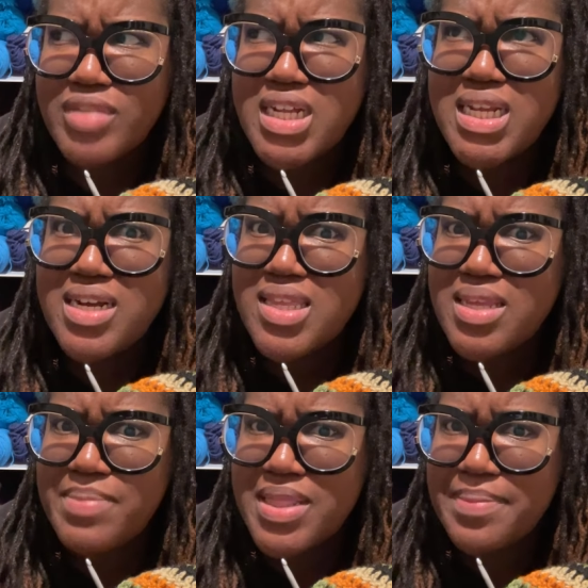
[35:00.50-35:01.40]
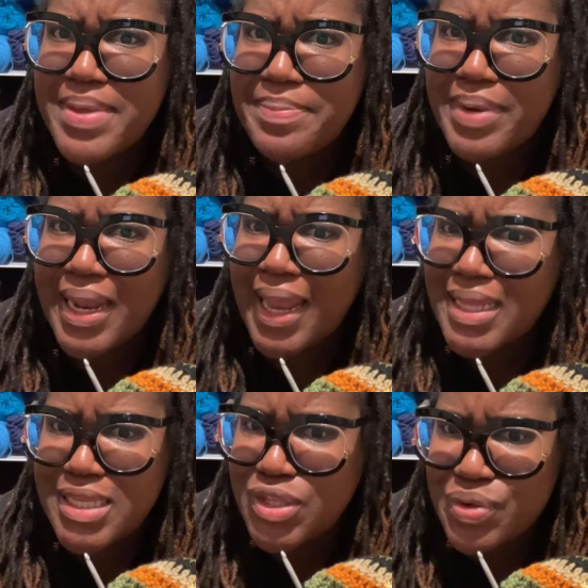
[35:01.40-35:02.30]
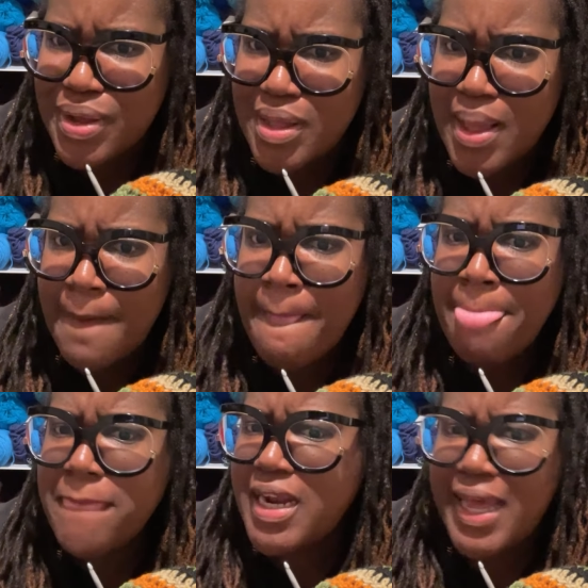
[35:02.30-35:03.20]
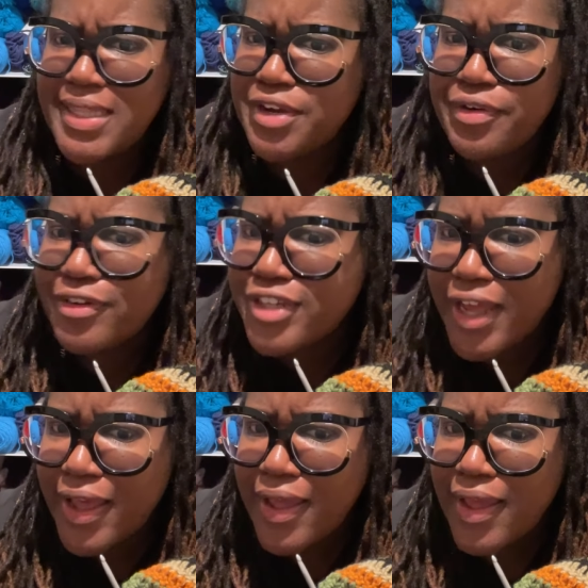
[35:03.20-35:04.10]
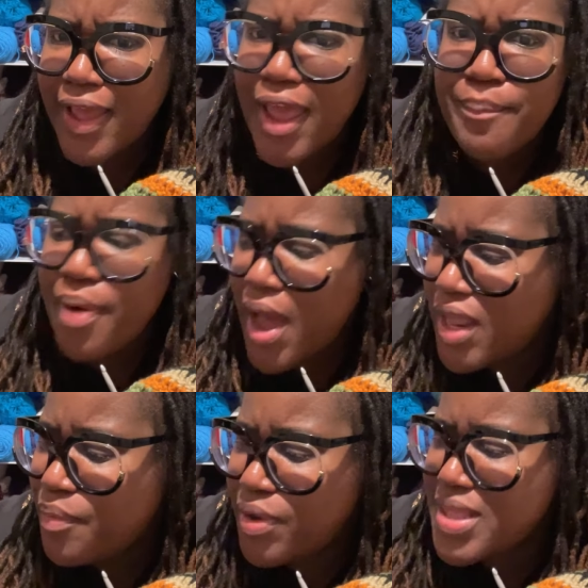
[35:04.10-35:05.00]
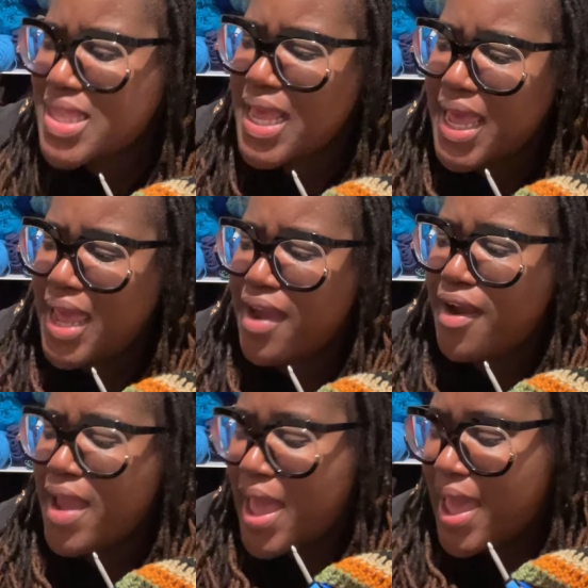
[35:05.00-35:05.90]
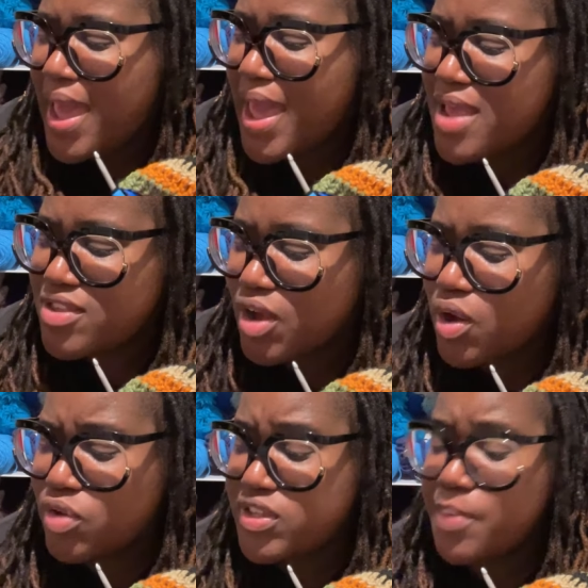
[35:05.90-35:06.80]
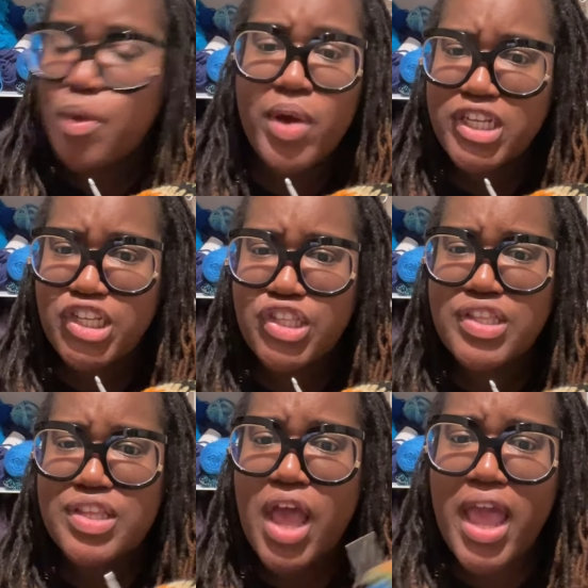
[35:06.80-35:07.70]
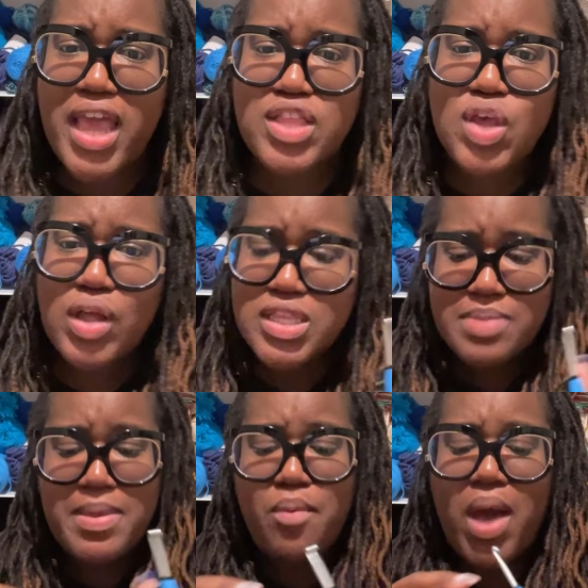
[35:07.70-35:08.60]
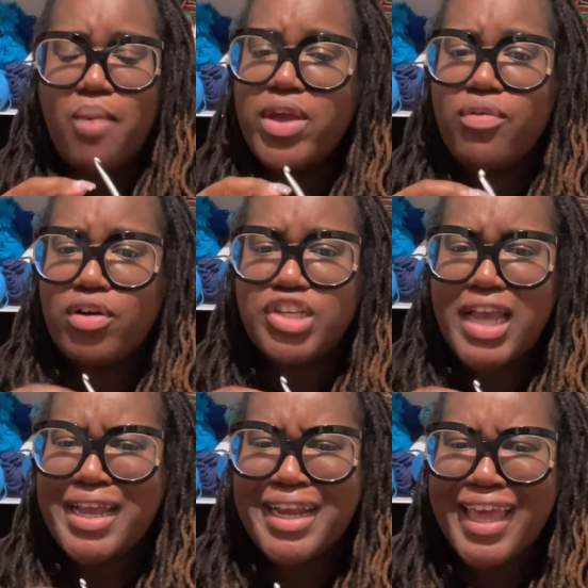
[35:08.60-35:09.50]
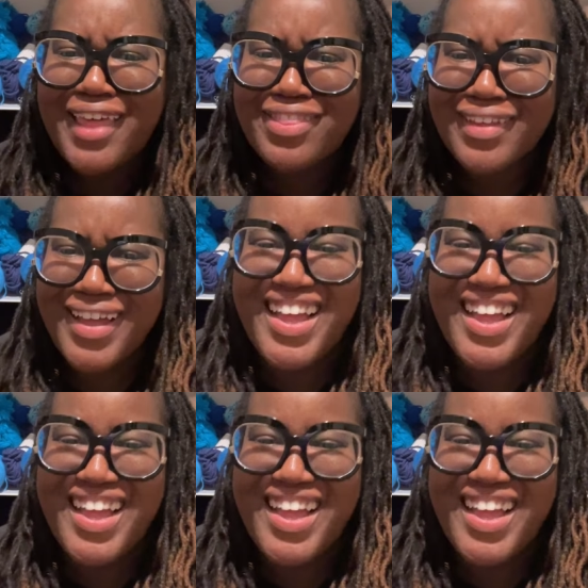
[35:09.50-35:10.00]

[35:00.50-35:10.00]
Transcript: there's some other people that like to talk, that like to crochet, and probably want to sit here and answer some questions and talk to me while we crocheting together.